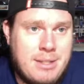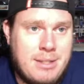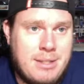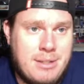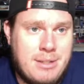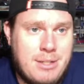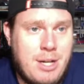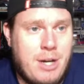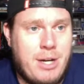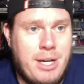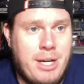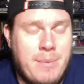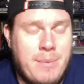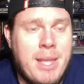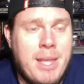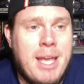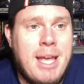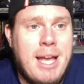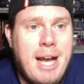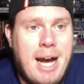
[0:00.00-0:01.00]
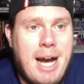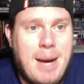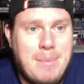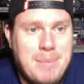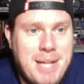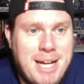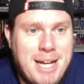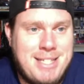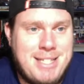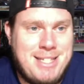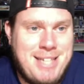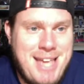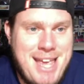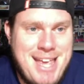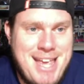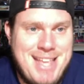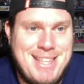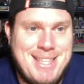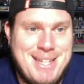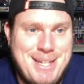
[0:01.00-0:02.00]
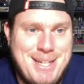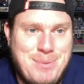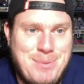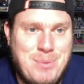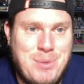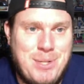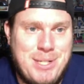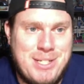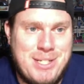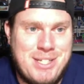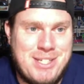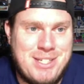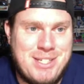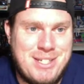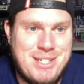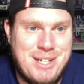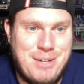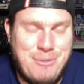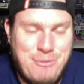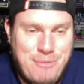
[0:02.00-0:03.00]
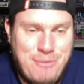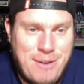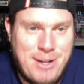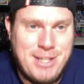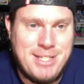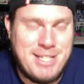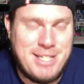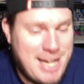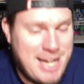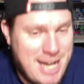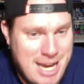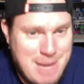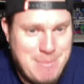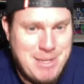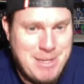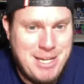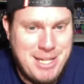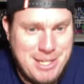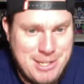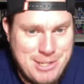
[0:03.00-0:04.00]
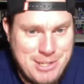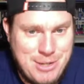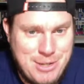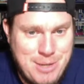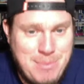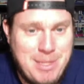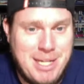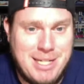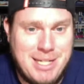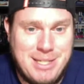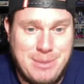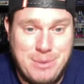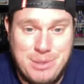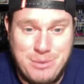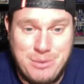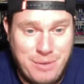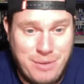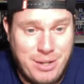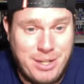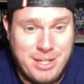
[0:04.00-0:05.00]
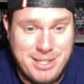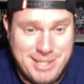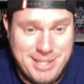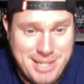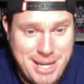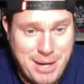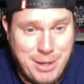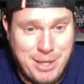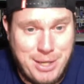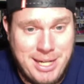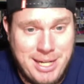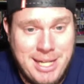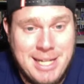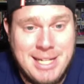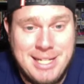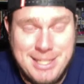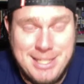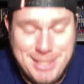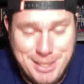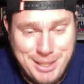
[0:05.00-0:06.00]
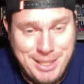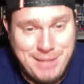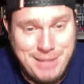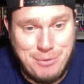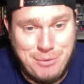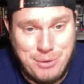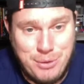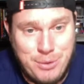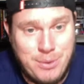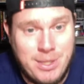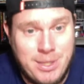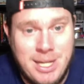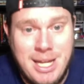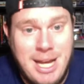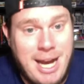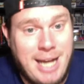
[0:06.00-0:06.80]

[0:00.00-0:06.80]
Sorry, I'm not saying that it was a fun time in history because it was very scary to live through.